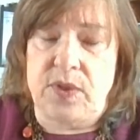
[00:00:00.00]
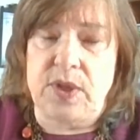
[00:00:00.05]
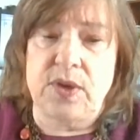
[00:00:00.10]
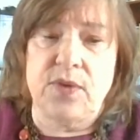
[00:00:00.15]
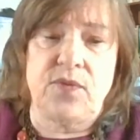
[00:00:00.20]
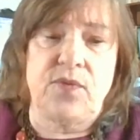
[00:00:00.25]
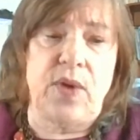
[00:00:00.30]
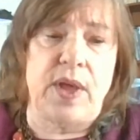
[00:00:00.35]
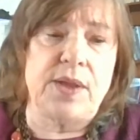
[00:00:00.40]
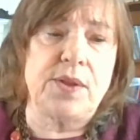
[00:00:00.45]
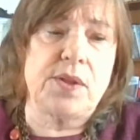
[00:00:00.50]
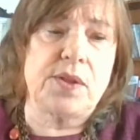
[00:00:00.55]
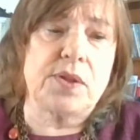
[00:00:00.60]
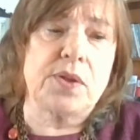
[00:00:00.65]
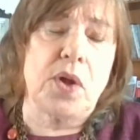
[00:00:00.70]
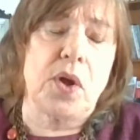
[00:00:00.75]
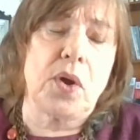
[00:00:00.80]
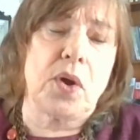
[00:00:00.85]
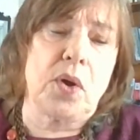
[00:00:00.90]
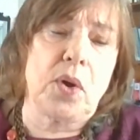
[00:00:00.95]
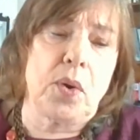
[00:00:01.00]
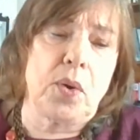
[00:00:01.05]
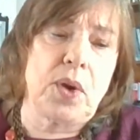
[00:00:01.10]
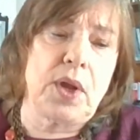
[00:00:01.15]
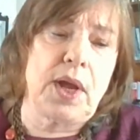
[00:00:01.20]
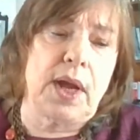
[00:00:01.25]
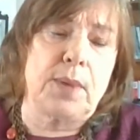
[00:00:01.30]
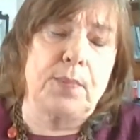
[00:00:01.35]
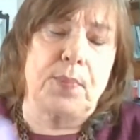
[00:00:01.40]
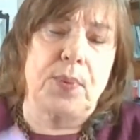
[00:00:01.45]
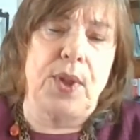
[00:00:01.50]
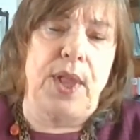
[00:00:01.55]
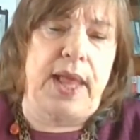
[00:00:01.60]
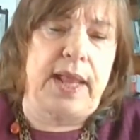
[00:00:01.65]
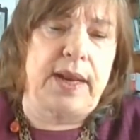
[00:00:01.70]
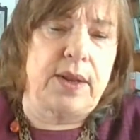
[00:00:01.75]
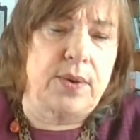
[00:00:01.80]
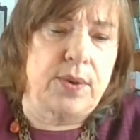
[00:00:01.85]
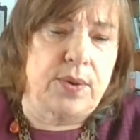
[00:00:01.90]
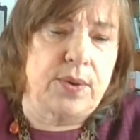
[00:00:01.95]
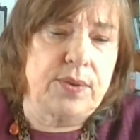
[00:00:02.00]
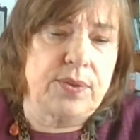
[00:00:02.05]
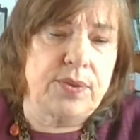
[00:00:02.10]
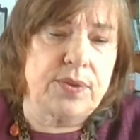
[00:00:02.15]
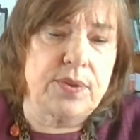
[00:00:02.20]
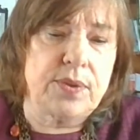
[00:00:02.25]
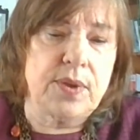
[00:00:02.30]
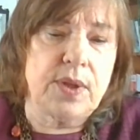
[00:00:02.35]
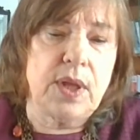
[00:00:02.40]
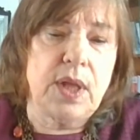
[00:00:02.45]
events occurring on planet Earth,